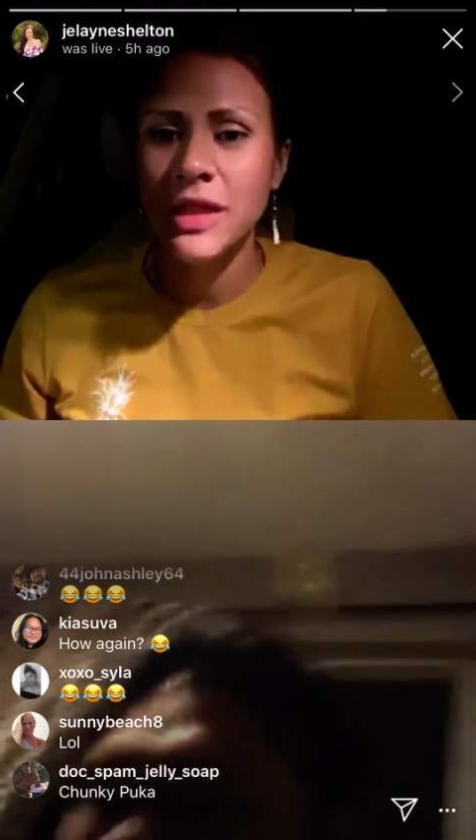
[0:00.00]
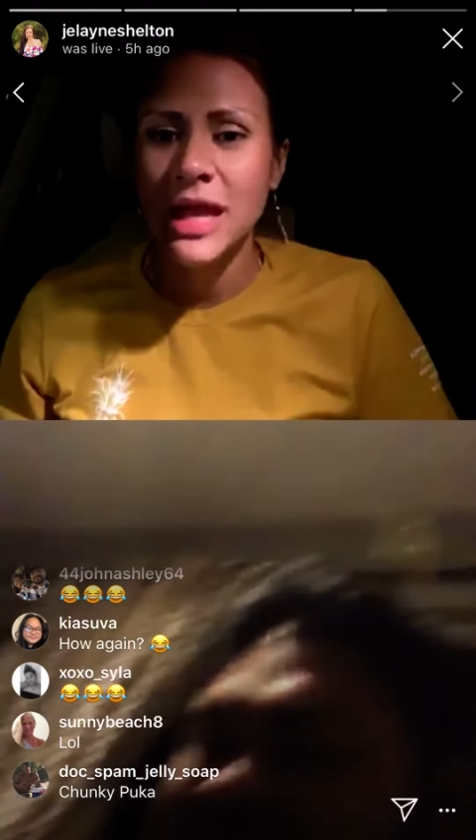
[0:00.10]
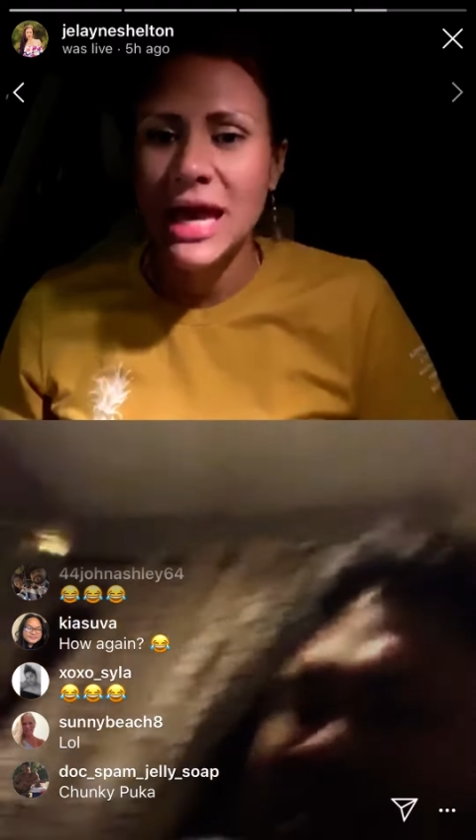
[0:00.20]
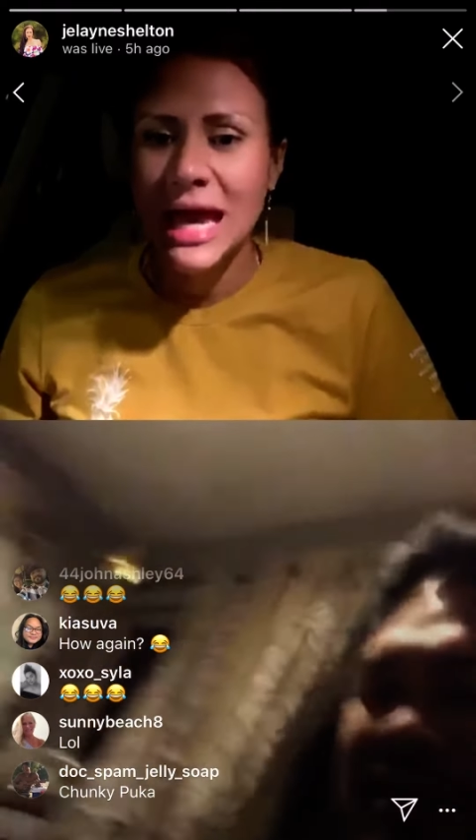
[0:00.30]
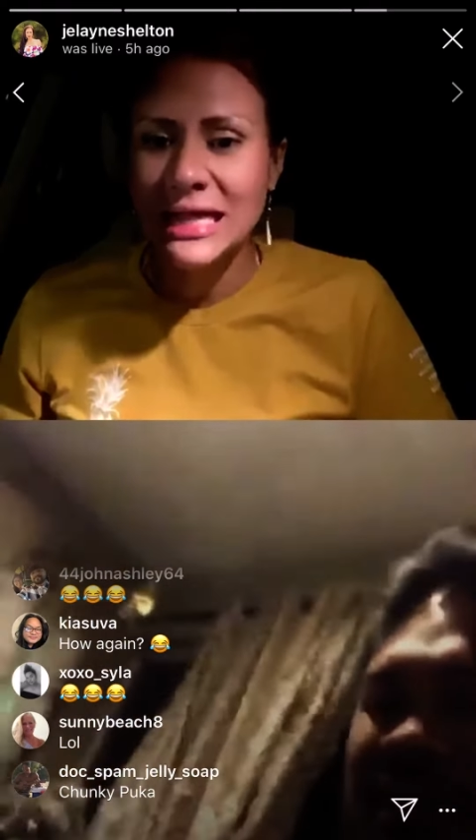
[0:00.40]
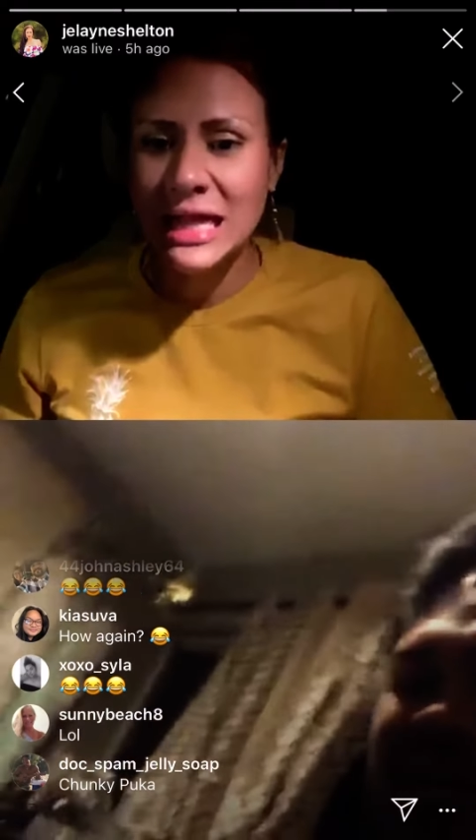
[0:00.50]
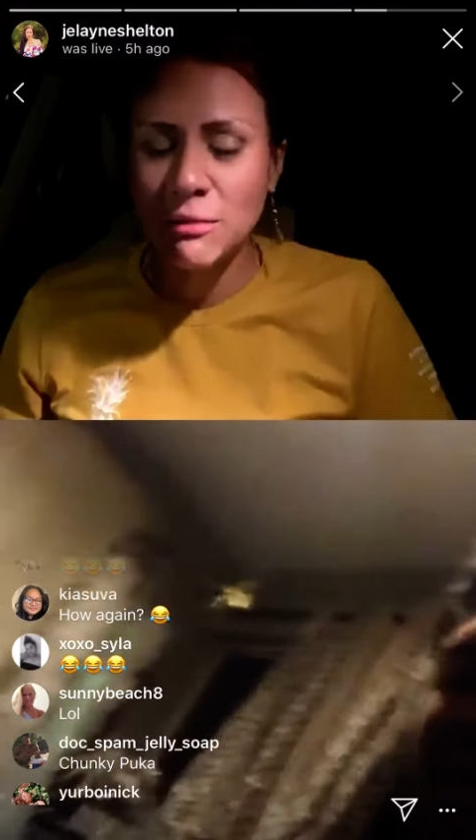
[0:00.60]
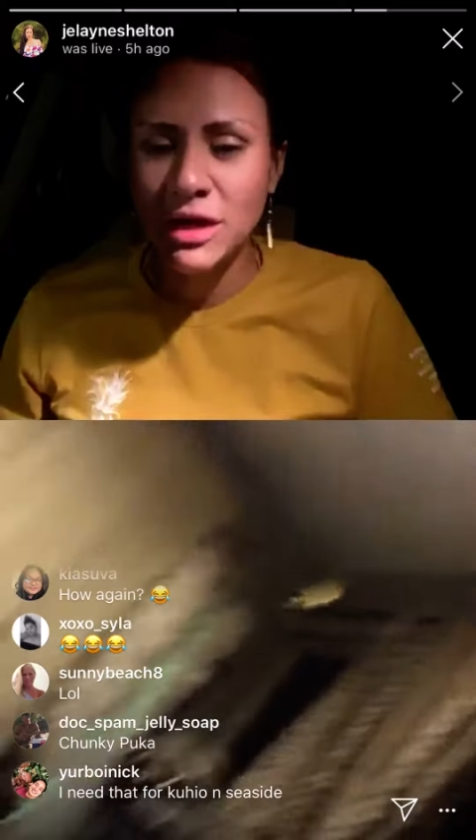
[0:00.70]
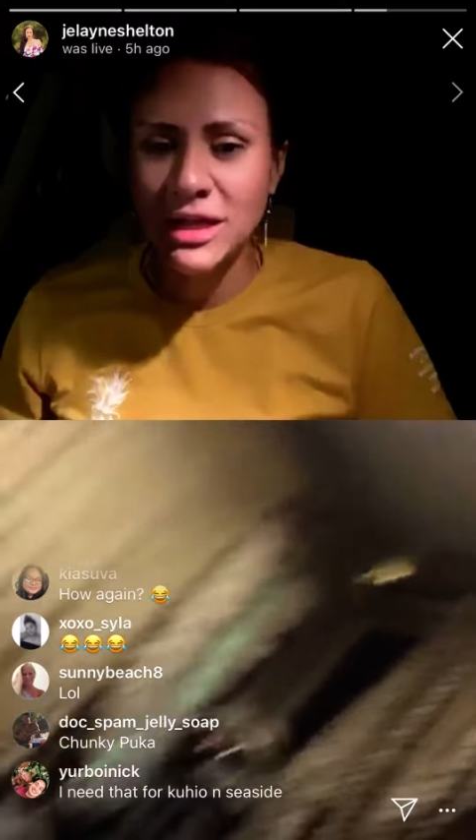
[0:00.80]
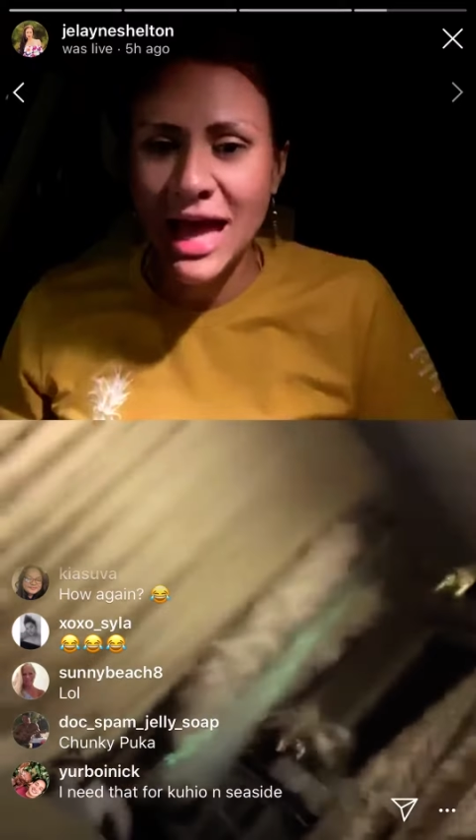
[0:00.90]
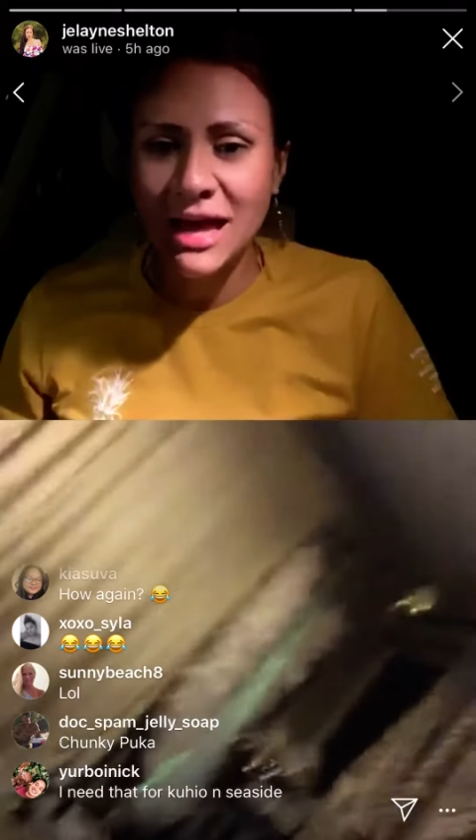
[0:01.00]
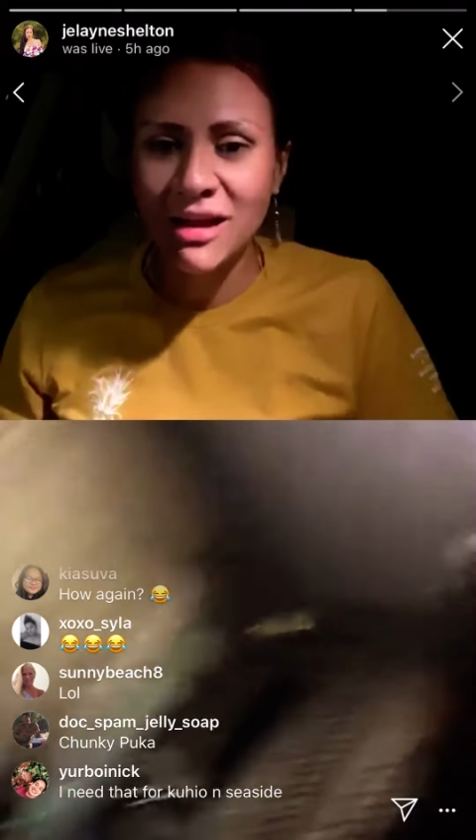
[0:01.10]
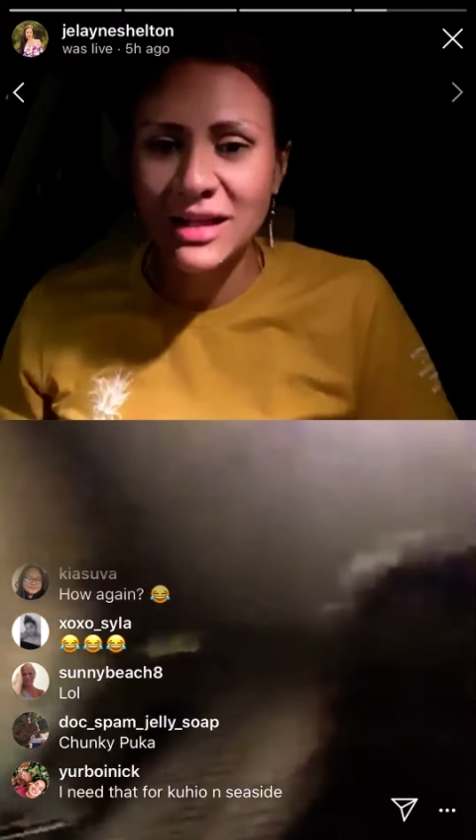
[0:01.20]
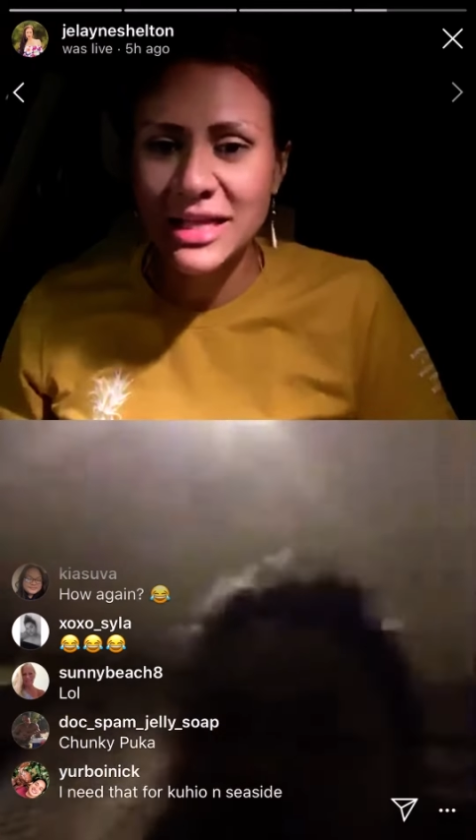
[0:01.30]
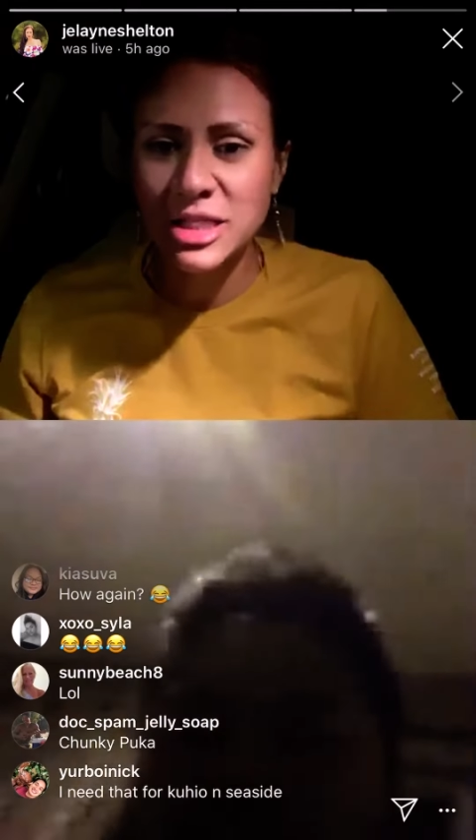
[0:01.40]
And then I'm gonna add on
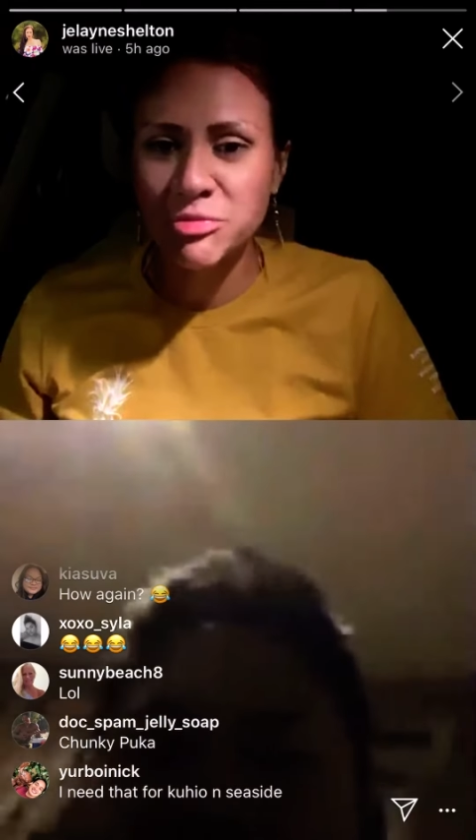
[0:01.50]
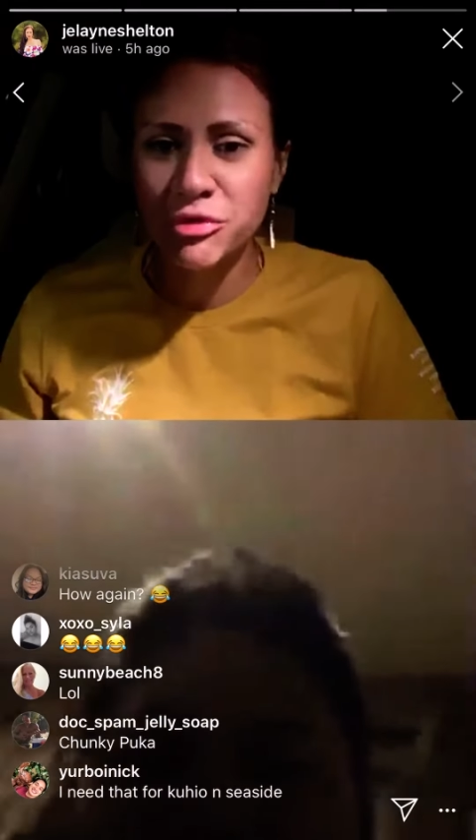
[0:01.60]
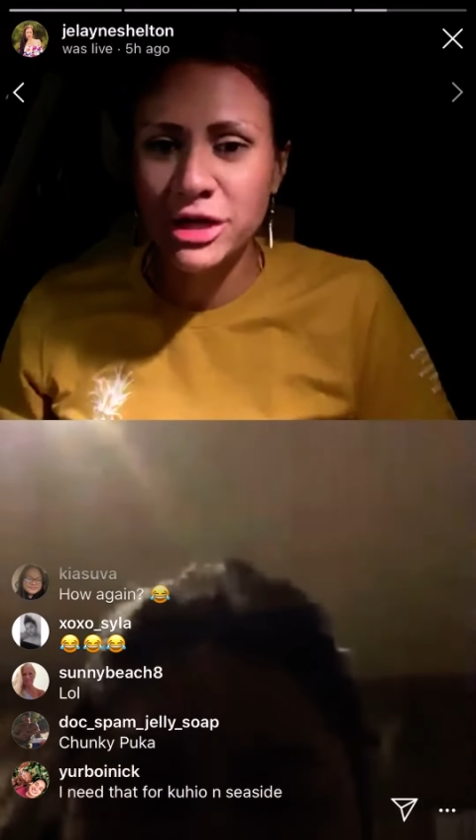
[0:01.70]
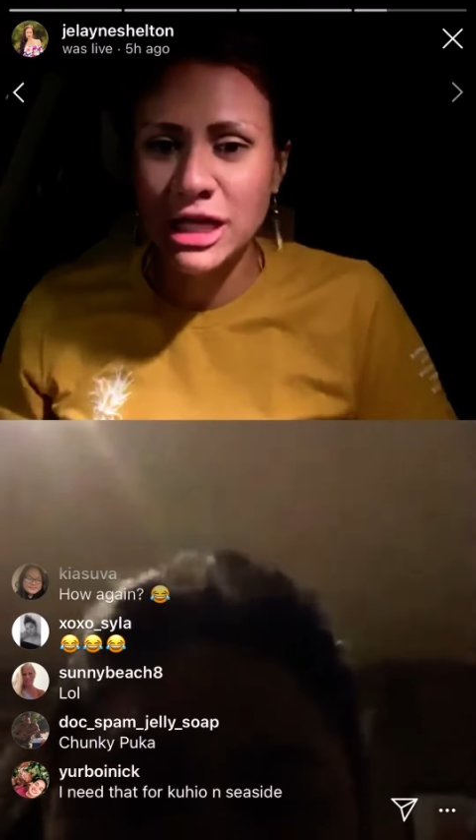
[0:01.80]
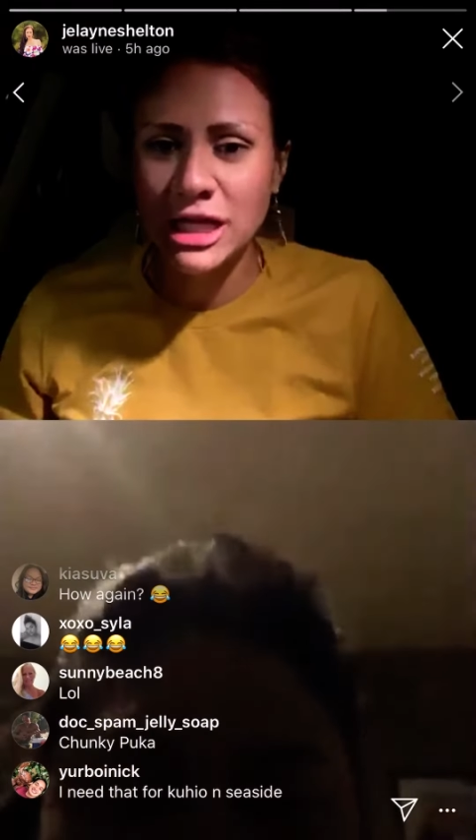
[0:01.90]
It's Breeze